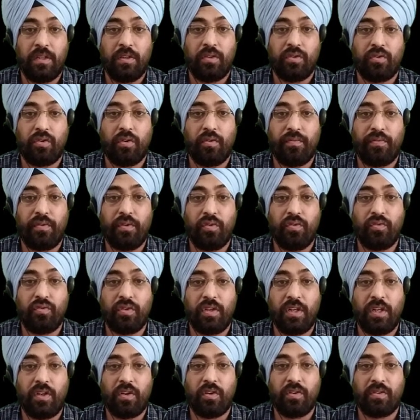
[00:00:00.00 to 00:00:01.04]
So fused
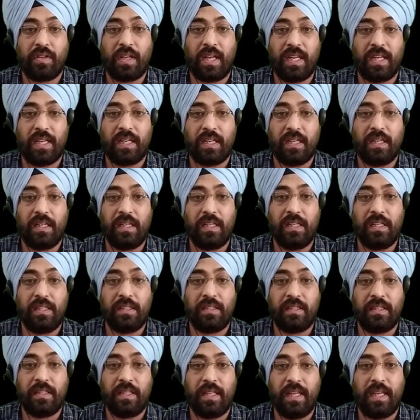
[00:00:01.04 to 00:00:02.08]

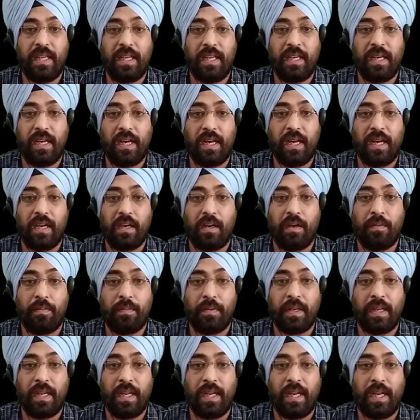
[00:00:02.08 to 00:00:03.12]
heterocycles, they are
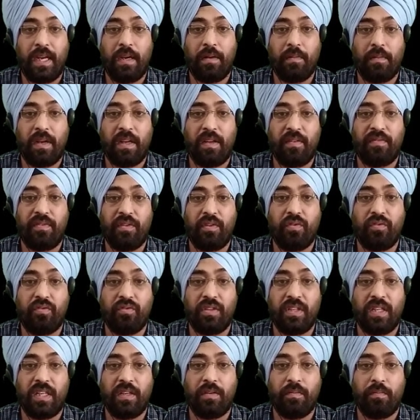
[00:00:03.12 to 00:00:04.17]
obtained by
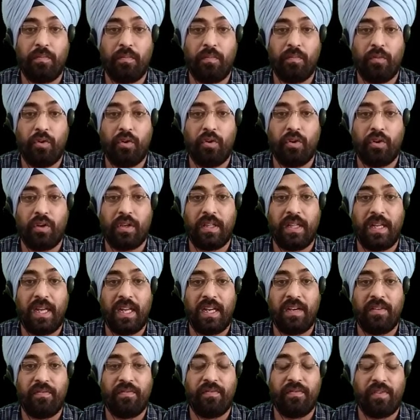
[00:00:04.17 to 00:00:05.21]
fusing more
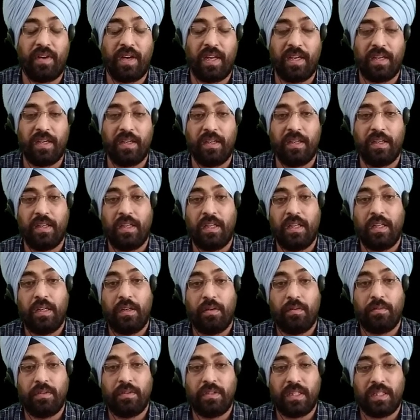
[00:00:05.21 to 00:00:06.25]
than one,
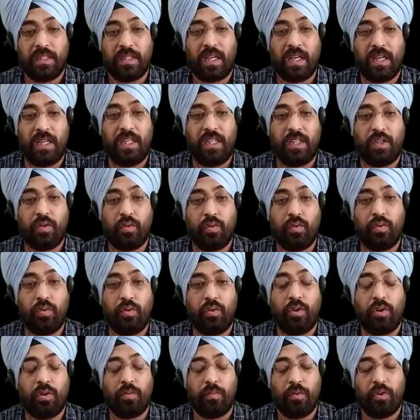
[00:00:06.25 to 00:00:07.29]
generally two
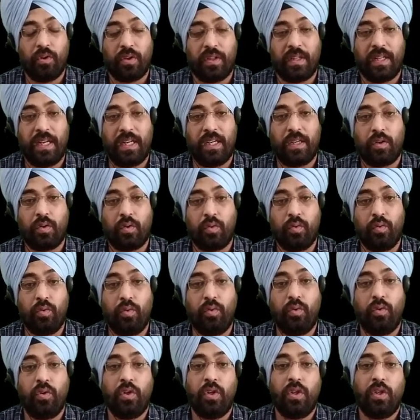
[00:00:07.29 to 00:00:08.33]
or more than two